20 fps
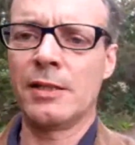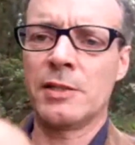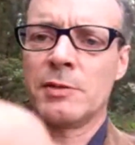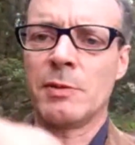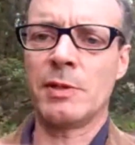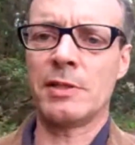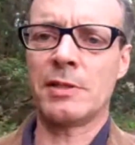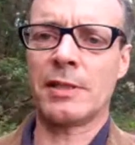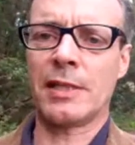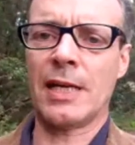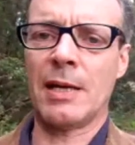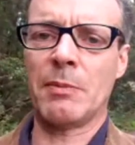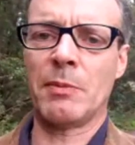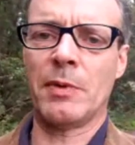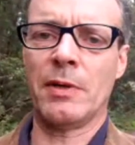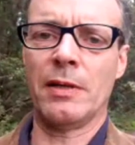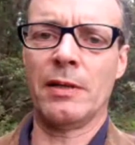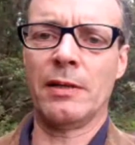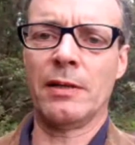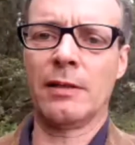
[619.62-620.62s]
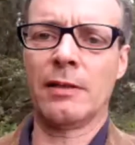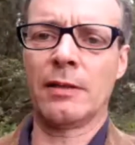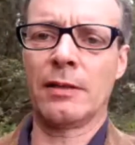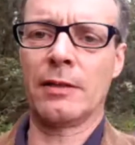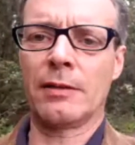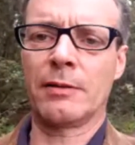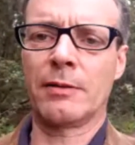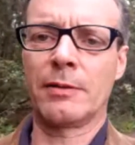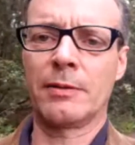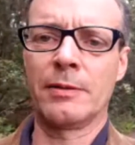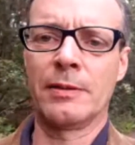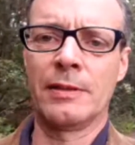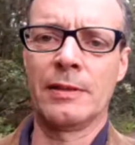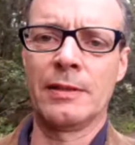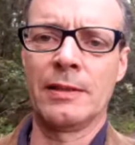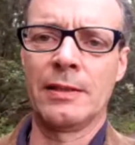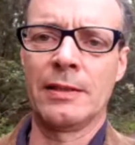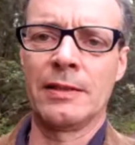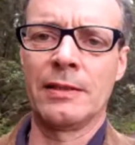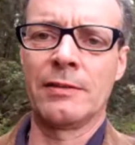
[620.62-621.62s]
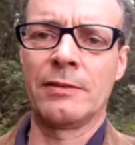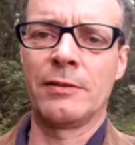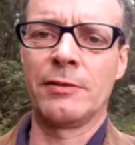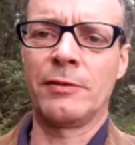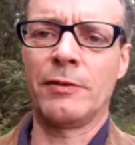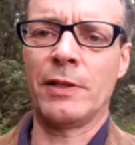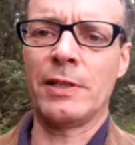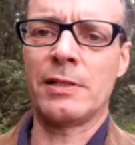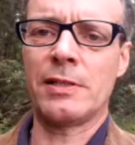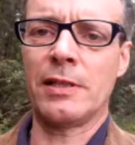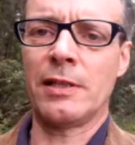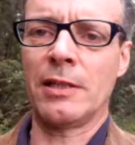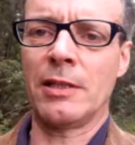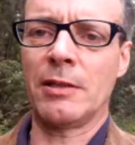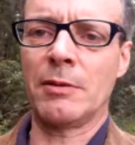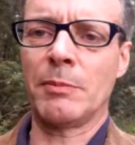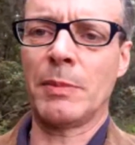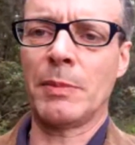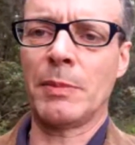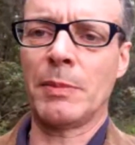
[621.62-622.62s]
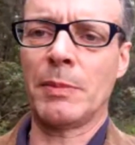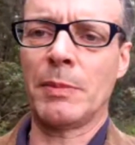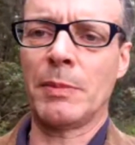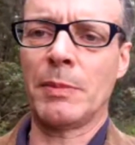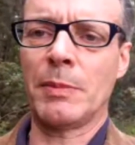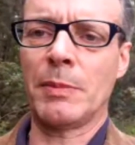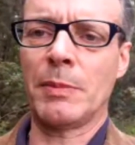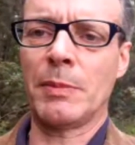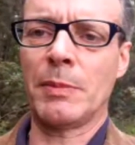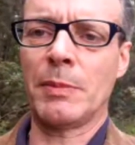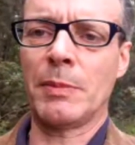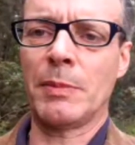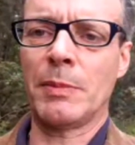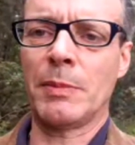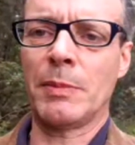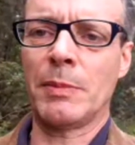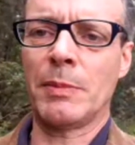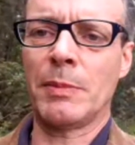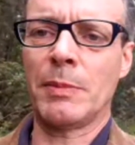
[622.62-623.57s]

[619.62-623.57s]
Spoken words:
switch camera, facing back. Okay,